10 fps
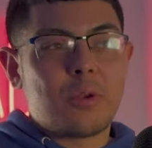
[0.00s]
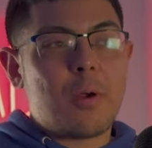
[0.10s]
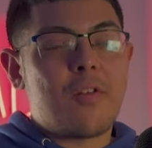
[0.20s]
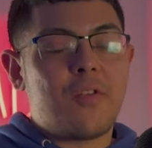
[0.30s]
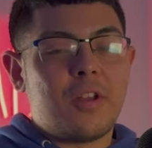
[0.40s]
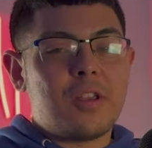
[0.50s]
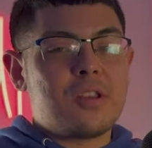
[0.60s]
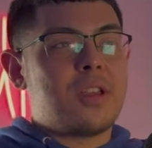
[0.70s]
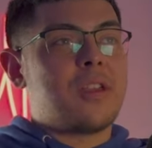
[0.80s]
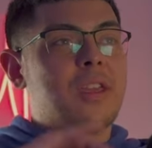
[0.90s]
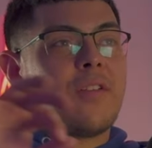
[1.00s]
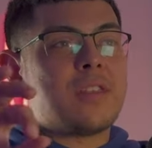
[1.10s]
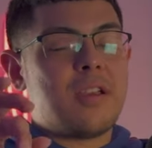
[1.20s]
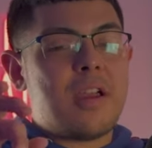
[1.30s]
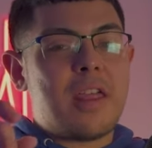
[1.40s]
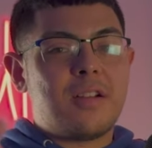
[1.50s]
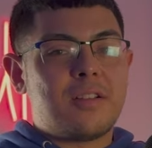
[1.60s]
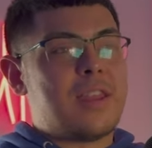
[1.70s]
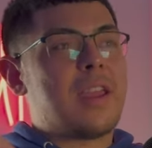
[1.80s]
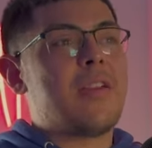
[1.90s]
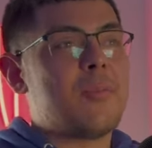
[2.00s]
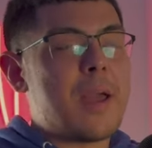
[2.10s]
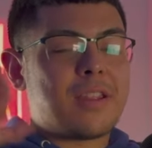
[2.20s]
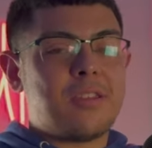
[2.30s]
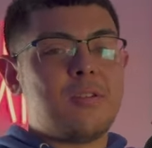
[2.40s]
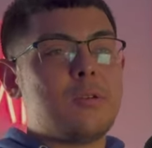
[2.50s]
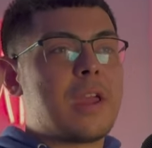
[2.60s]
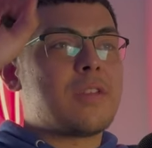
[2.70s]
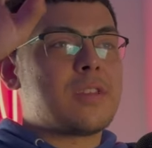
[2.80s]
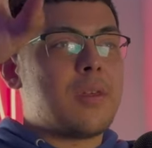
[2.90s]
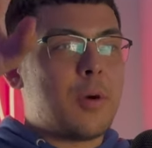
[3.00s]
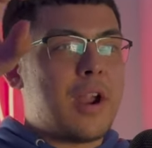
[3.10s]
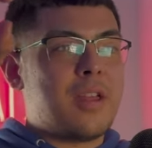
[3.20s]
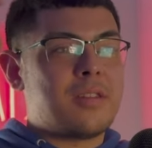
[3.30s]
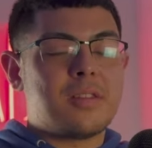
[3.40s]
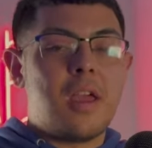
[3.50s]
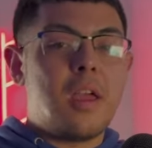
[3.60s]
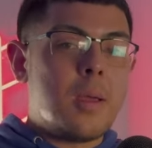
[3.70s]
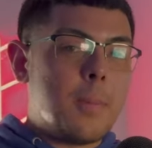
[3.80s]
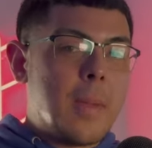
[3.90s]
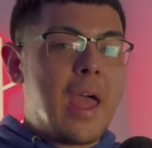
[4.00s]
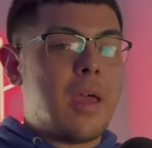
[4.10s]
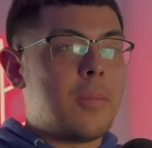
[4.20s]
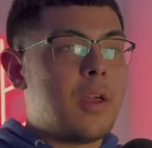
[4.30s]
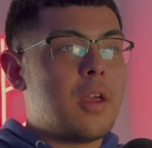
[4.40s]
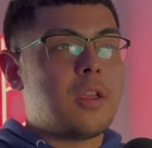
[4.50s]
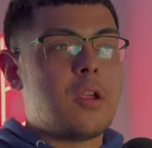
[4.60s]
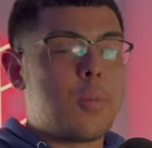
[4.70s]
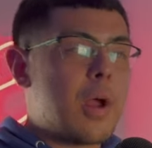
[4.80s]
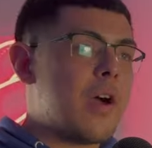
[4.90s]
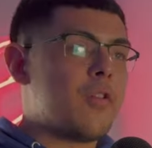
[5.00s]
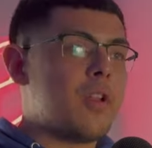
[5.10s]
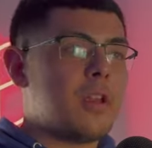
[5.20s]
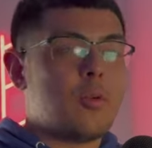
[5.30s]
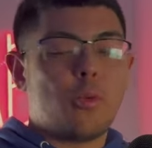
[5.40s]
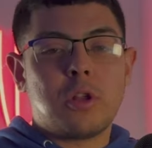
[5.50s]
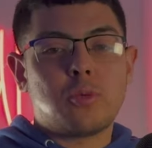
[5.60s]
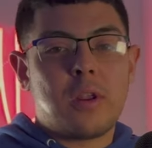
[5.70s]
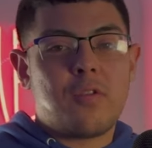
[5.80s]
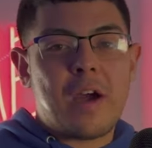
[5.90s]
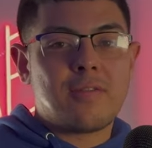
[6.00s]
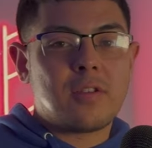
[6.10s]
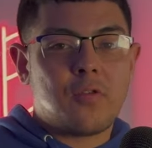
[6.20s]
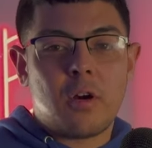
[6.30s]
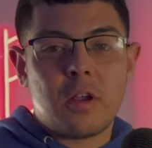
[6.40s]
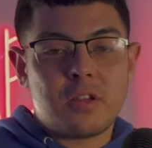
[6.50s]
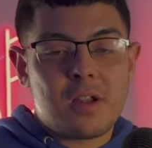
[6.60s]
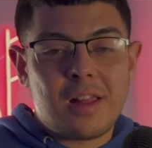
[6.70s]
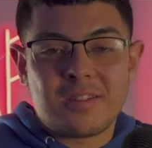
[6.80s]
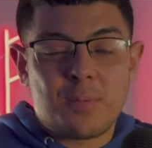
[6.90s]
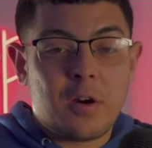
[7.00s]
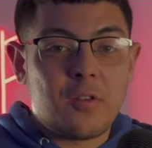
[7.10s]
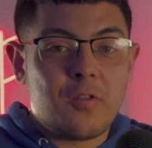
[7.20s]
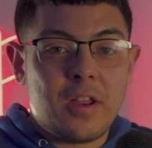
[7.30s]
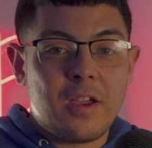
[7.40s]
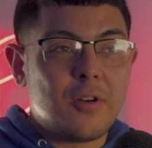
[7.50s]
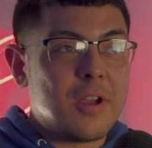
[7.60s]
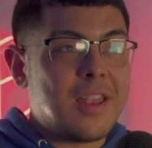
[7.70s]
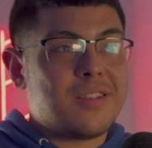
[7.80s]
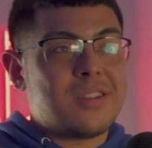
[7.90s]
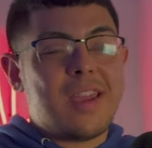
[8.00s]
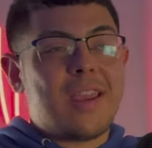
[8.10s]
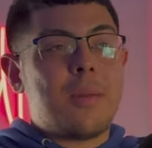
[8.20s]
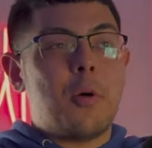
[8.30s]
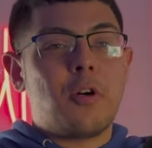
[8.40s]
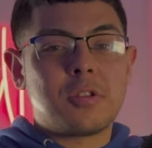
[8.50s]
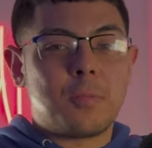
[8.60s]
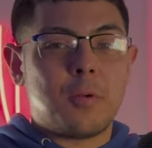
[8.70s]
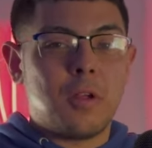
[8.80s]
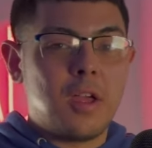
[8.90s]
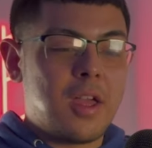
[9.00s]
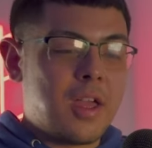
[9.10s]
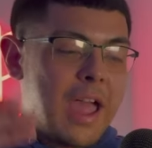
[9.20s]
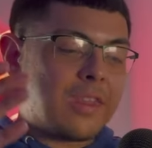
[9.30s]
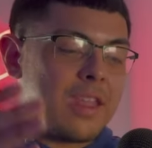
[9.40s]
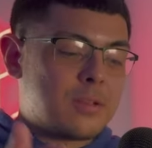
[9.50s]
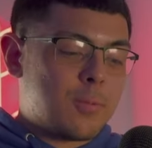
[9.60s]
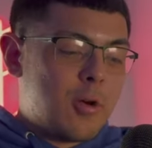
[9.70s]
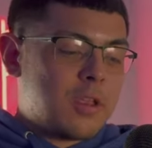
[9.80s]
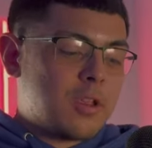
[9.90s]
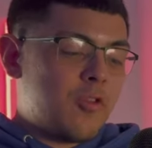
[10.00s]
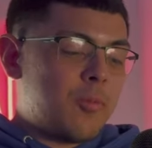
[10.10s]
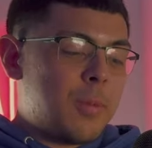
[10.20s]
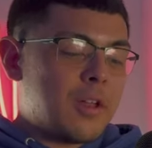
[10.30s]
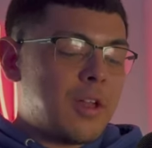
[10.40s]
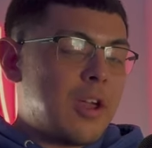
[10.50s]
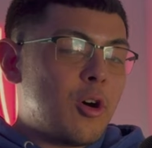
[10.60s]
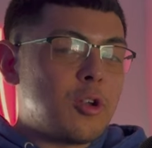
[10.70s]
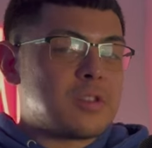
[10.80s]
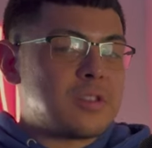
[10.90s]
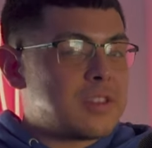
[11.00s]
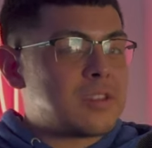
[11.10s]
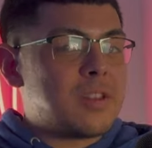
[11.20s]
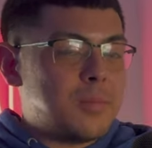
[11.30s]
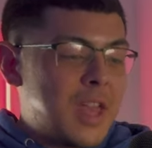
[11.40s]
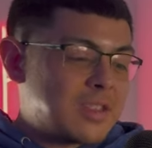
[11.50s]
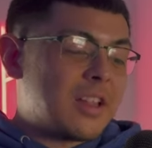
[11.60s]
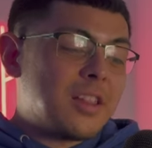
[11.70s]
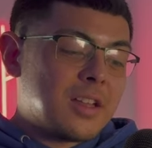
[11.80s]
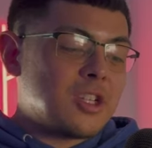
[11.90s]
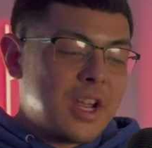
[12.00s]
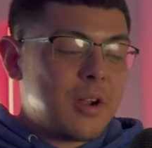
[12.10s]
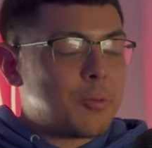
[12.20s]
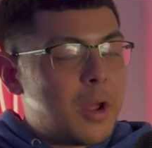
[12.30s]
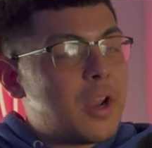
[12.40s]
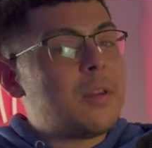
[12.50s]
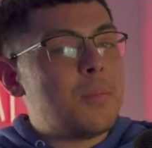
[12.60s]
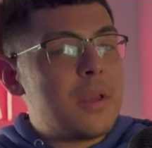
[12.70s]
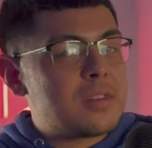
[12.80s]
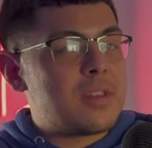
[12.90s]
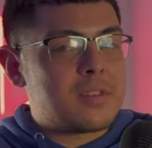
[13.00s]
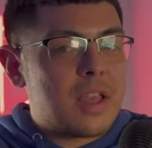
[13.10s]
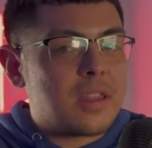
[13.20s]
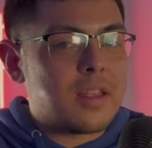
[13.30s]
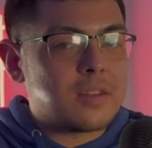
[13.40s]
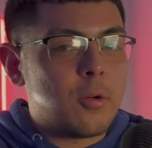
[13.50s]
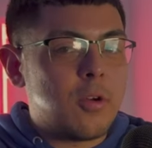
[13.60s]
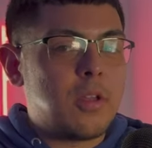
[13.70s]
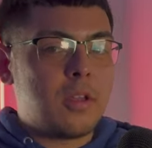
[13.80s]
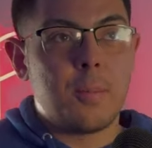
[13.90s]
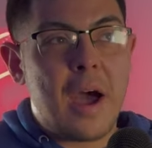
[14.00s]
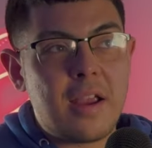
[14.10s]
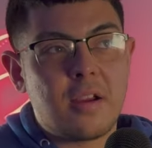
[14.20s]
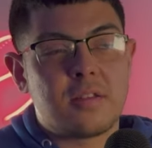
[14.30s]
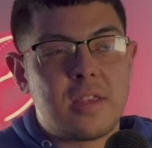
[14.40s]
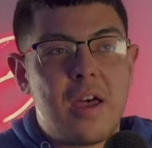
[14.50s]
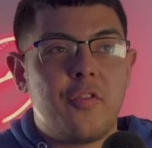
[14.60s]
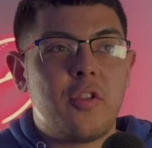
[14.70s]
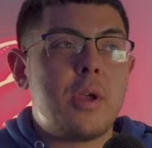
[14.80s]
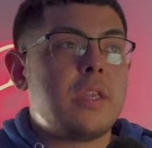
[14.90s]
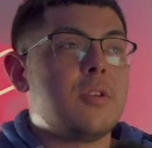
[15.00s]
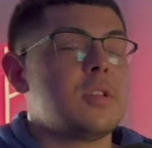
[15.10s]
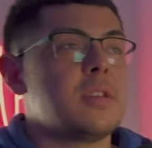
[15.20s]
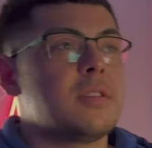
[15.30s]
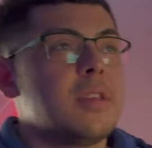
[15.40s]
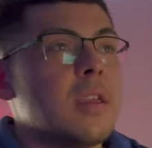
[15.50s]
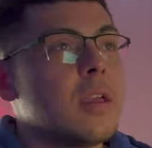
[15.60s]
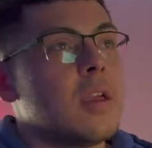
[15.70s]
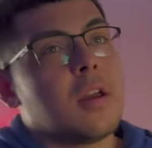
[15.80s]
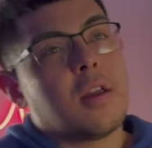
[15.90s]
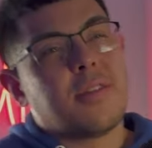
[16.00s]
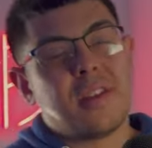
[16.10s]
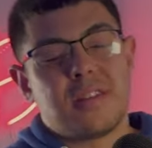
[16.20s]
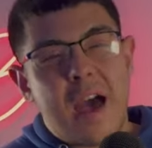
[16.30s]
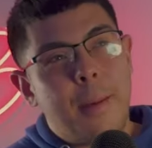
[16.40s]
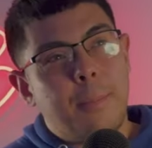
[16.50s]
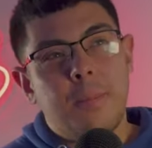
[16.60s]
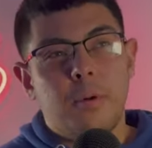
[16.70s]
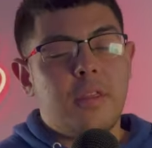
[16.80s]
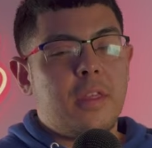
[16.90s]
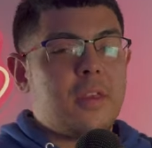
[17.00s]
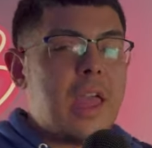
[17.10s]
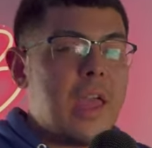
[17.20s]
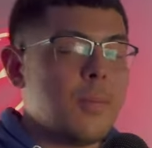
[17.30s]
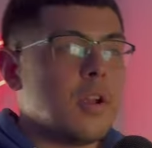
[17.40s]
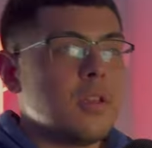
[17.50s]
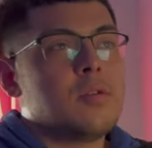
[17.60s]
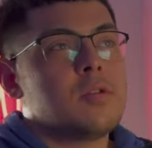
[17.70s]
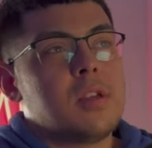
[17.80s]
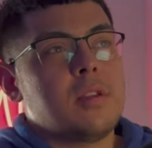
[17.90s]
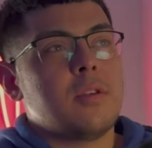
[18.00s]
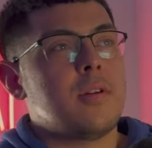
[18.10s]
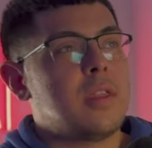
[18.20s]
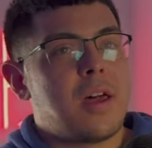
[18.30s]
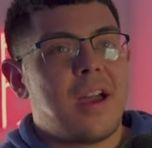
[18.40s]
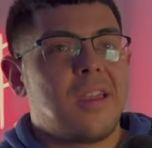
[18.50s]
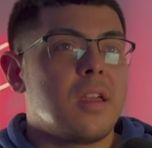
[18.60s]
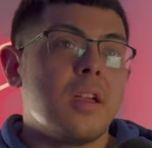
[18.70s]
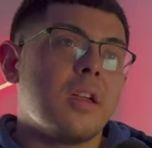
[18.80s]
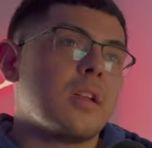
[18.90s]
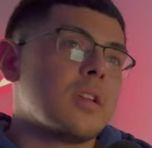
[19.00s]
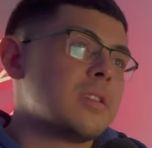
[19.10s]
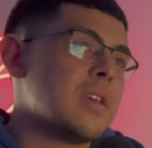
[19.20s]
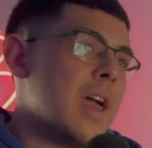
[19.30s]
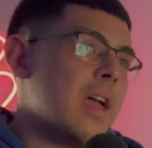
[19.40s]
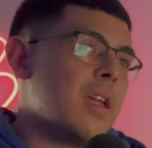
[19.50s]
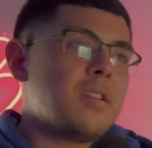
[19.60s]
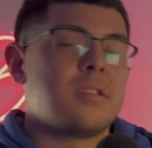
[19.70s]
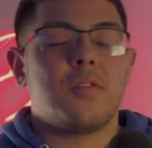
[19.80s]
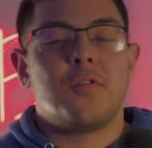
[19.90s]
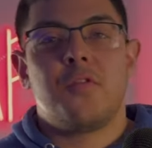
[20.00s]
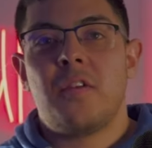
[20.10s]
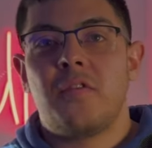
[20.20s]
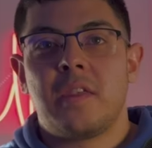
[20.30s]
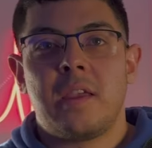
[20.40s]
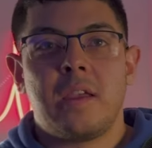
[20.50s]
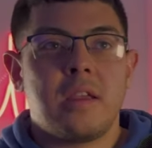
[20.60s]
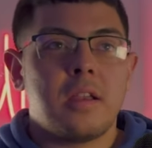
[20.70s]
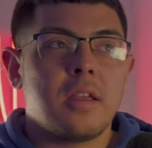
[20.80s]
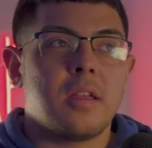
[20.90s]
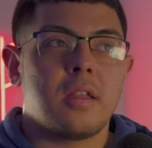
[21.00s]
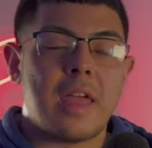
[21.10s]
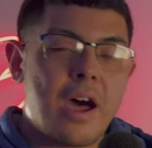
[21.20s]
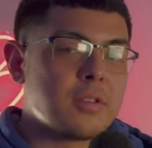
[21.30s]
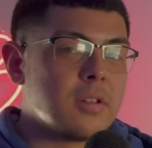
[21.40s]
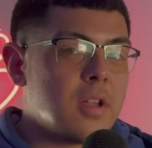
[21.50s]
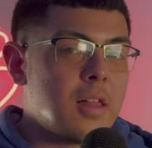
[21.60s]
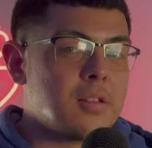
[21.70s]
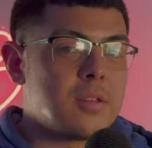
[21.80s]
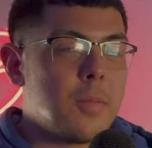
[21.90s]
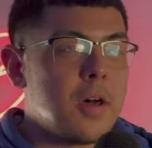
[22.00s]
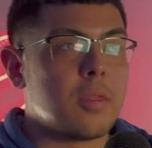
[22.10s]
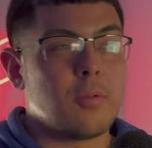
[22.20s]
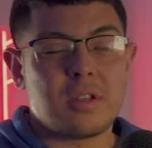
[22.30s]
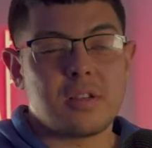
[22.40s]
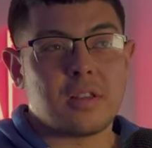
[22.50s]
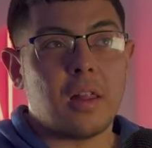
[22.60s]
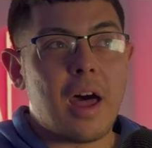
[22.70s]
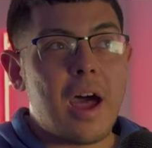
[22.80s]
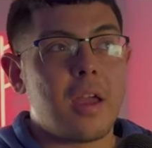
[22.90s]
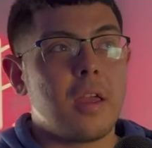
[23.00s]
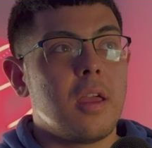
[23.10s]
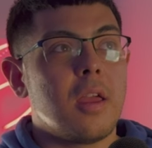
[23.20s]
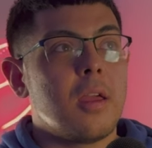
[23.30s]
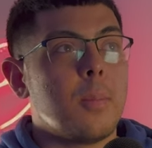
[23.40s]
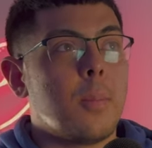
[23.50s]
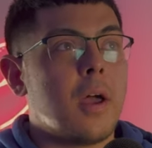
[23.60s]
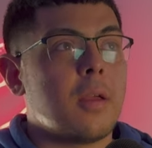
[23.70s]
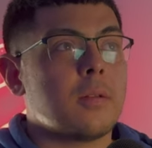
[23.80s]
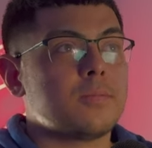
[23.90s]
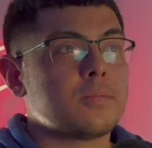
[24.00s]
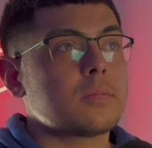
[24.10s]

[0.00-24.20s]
the raw footage, give it to your editors, they give it back to you, you give it to the brands, bam. You're profiting $125 to $400 per video and you're taking multiple. At this point, you've built a whole system. That's a legit running business at this point. By yourself doing UGC, the top people in the game are usually doing like $10,000 to $15,000 a month, which is a lot, but